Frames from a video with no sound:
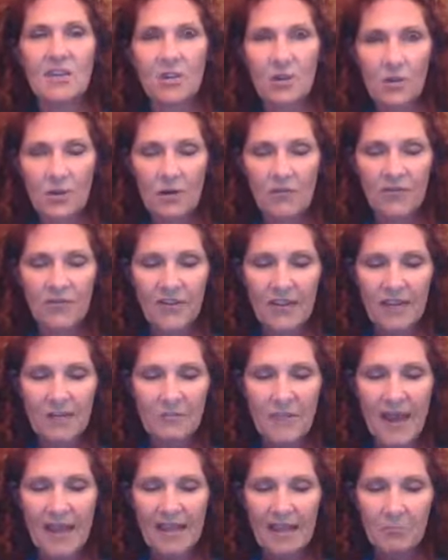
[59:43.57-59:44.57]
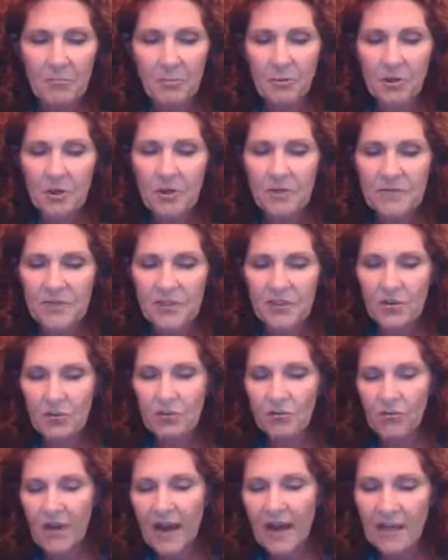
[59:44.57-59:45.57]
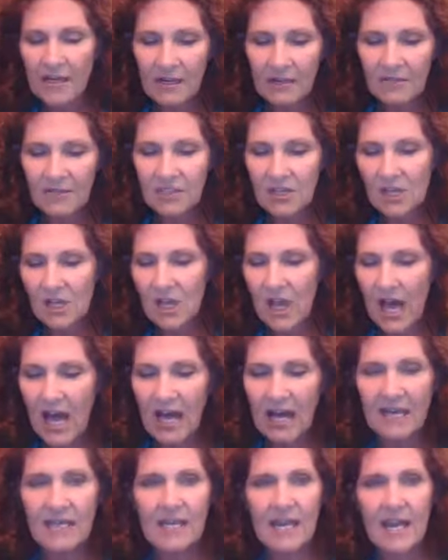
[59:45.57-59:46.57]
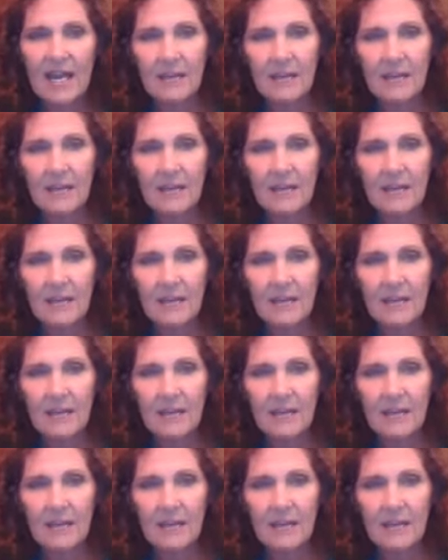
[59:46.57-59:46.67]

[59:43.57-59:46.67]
neurofeedback improves the rate of decline